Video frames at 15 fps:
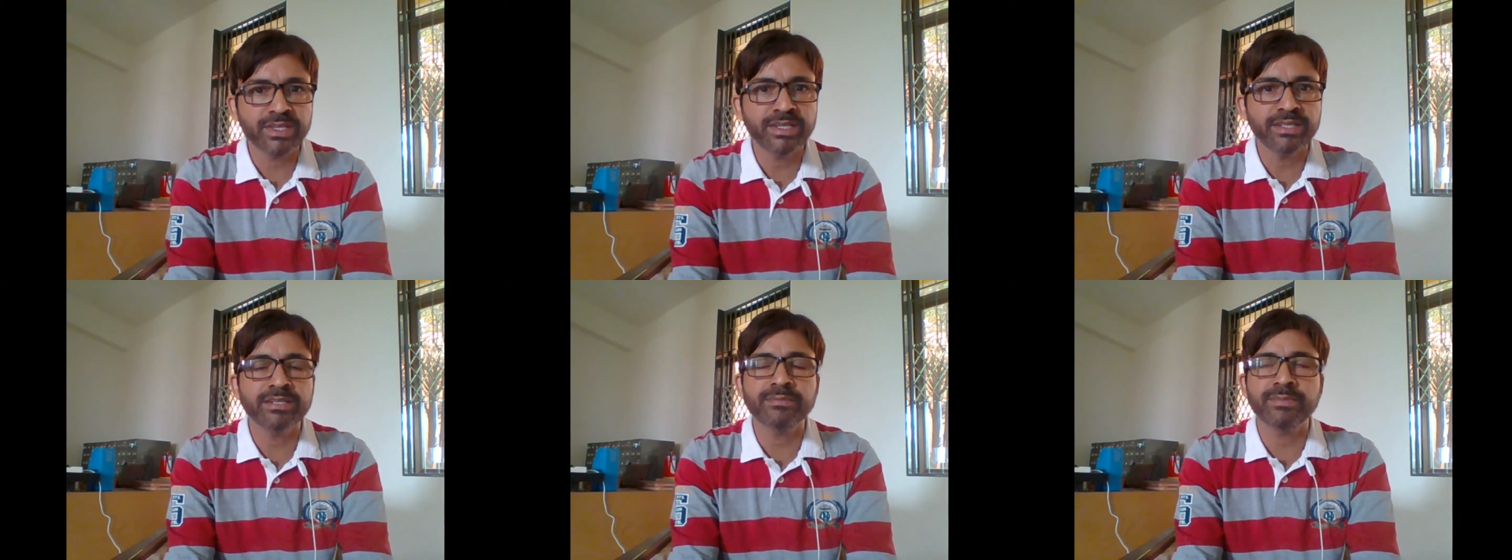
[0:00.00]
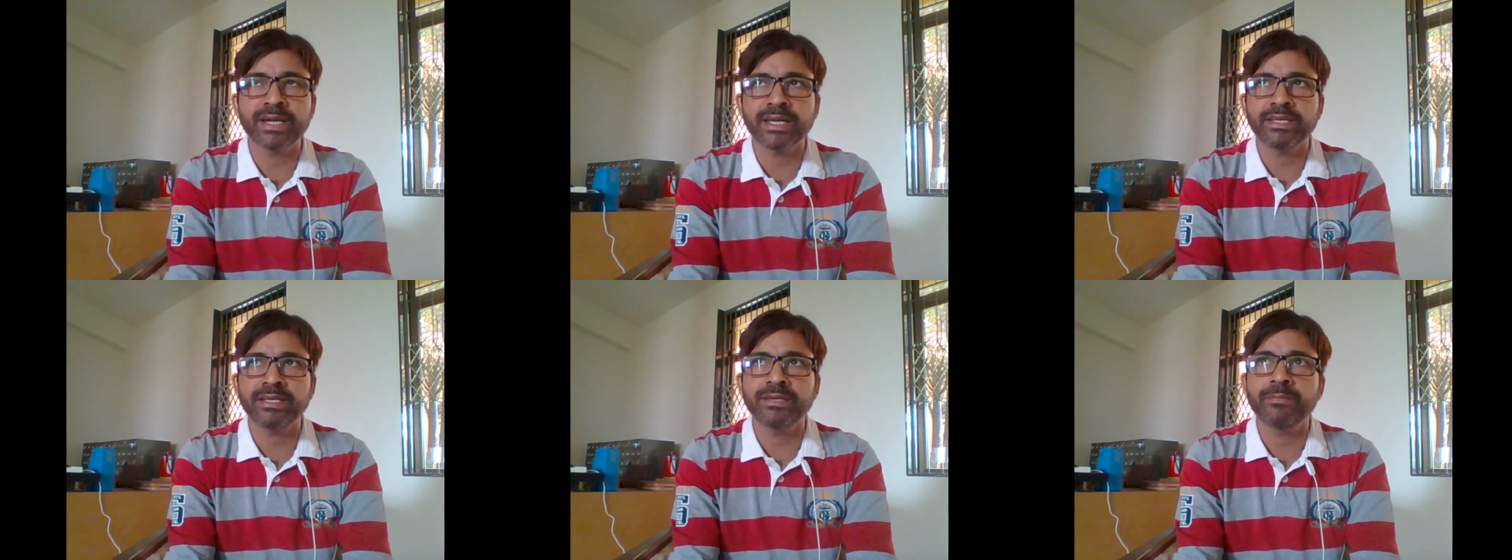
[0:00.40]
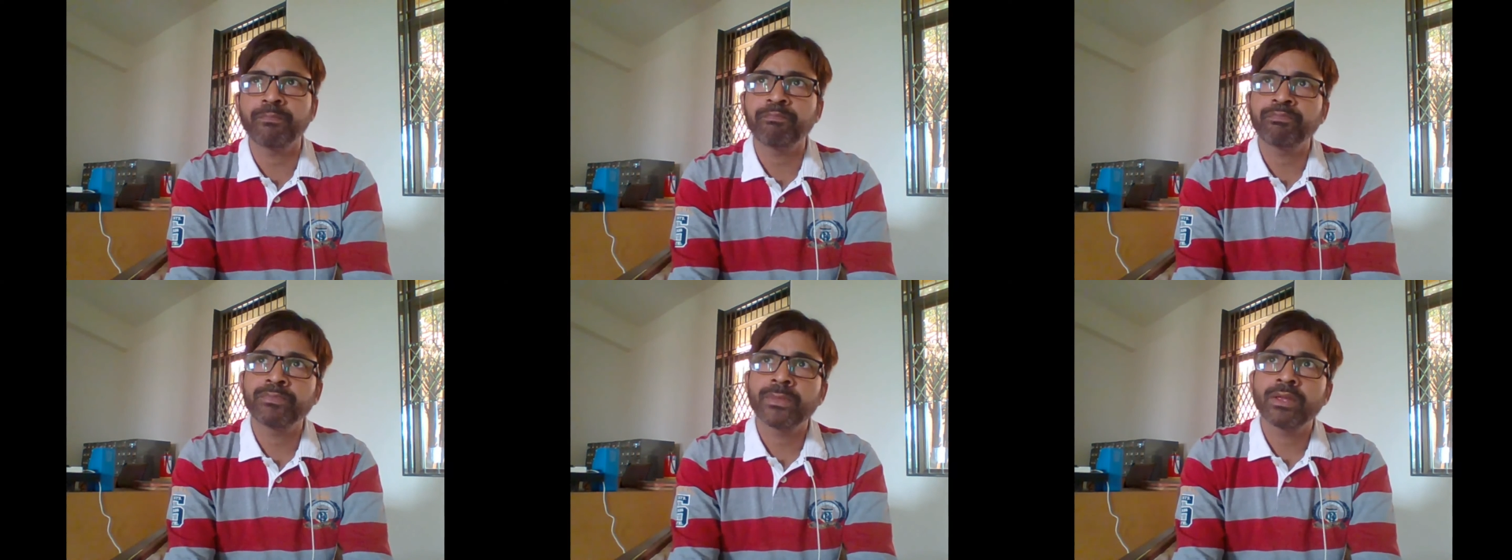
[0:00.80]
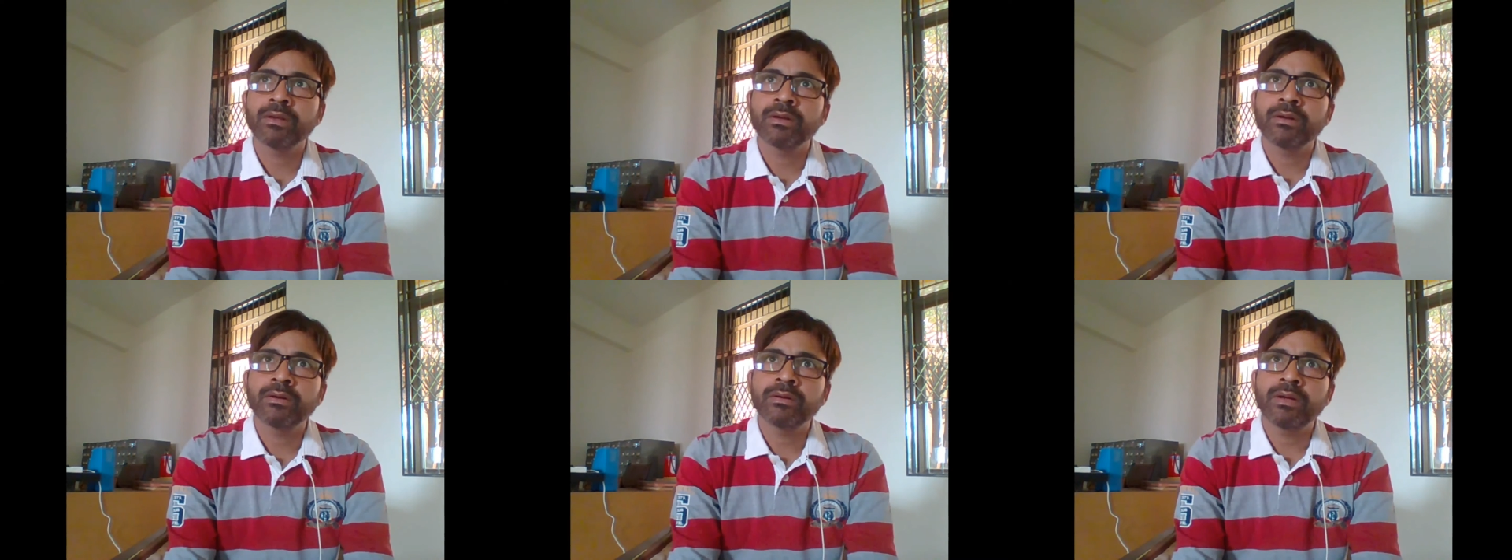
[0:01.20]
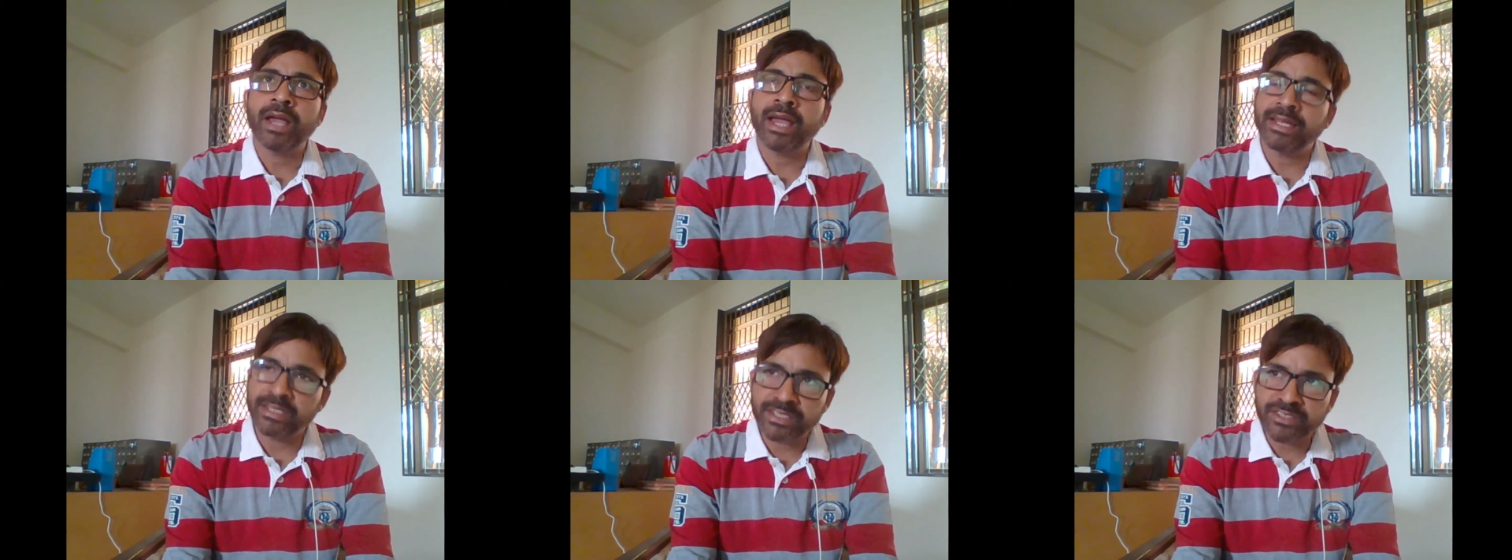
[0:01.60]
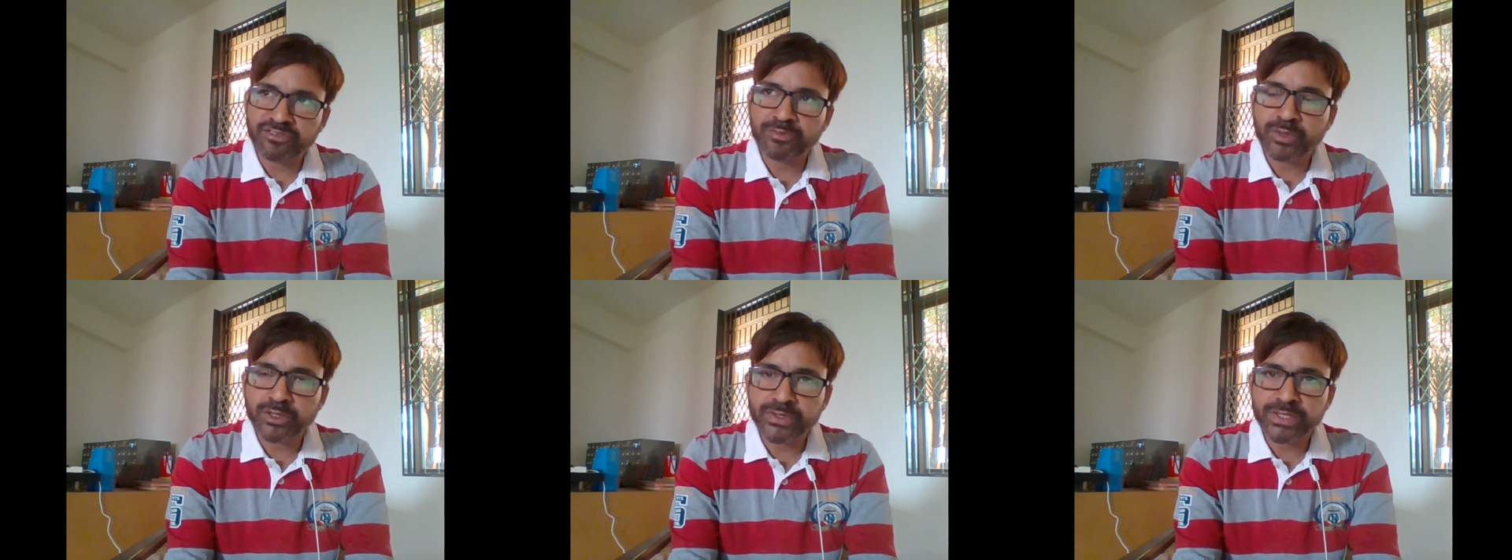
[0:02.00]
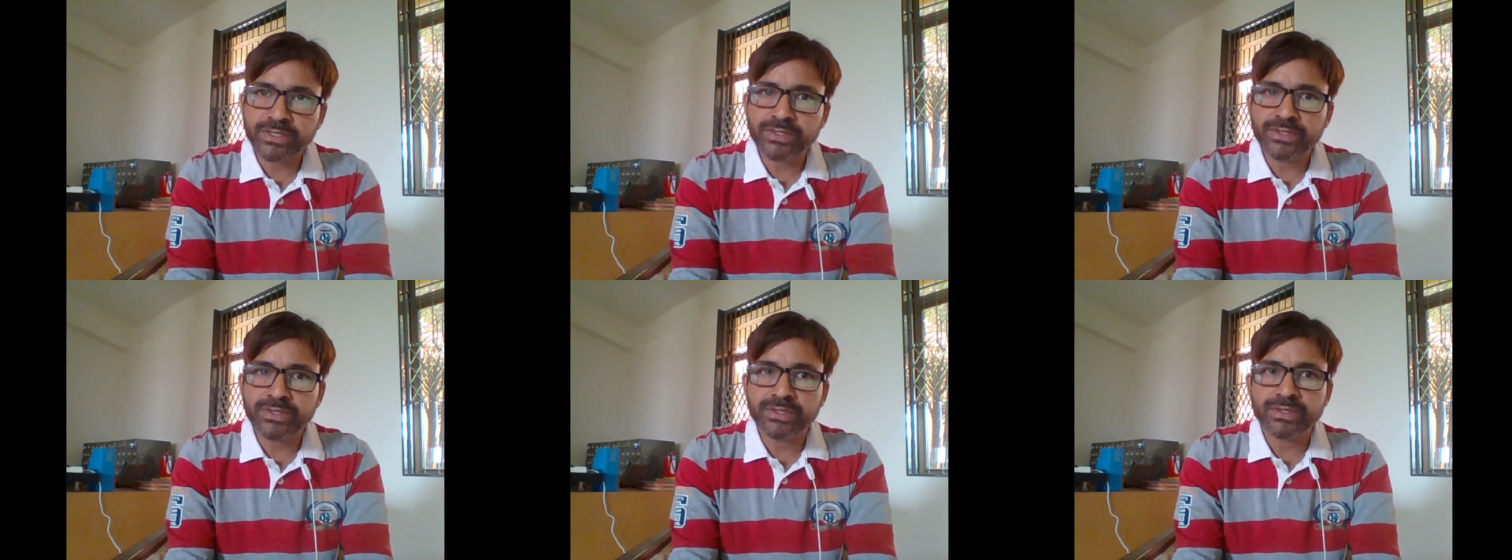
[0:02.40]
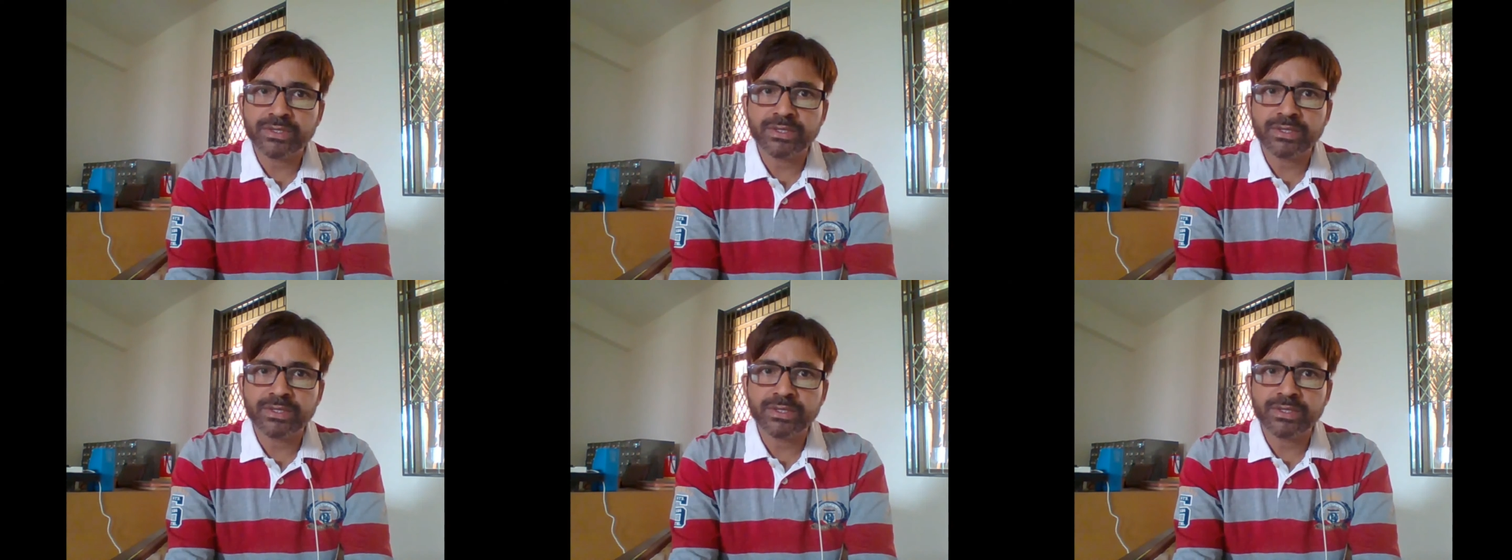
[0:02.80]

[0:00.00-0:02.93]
either by additive process